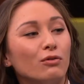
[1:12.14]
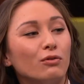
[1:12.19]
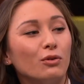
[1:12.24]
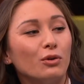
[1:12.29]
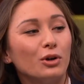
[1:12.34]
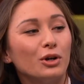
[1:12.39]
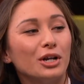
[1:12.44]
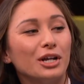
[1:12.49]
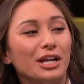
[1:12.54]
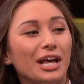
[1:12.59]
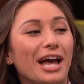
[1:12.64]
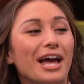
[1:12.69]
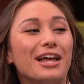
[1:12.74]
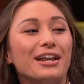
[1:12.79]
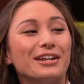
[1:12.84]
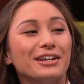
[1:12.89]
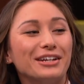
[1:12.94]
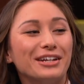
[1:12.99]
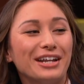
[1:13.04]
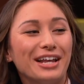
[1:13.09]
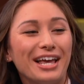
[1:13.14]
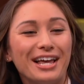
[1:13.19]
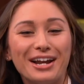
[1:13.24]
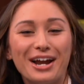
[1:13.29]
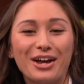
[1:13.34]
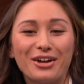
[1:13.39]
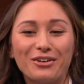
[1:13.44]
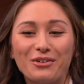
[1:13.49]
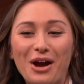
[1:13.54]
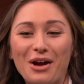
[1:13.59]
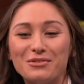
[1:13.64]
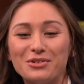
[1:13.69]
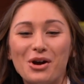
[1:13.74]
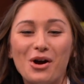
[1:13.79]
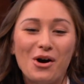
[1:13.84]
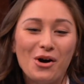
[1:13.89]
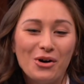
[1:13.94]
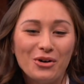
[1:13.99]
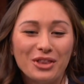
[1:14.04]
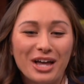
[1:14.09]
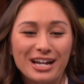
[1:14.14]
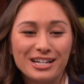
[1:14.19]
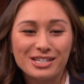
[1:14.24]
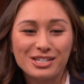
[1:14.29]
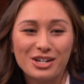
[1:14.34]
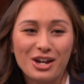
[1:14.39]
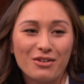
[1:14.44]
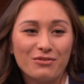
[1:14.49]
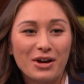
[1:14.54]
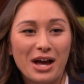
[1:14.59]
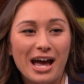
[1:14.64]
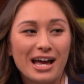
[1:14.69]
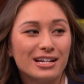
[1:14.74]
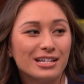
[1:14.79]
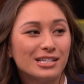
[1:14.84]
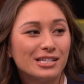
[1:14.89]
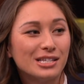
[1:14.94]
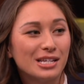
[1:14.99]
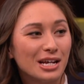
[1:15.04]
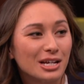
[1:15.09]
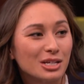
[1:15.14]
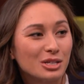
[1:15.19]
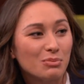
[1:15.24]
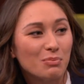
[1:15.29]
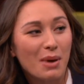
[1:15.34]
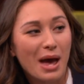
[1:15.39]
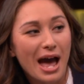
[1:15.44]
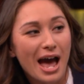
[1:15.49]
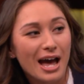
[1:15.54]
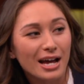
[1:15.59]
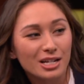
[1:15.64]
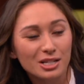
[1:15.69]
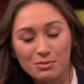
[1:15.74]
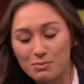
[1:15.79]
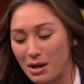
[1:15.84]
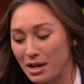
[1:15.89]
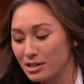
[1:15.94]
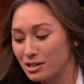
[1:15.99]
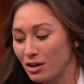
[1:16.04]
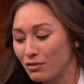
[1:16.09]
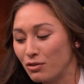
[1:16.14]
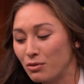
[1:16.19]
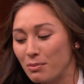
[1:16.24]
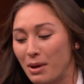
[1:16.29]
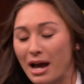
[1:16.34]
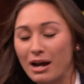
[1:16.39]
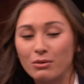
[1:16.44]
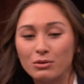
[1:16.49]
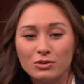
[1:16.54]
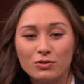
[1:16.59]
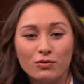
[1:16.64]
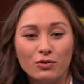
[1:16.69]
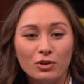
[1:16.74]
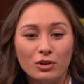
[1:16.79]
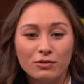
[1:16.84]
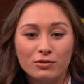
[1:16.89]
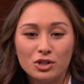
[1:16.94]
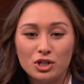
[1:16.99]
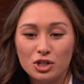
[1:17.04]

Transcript: afford again? And I grabbed all that stuff. I had six bags. My duffel bag was full of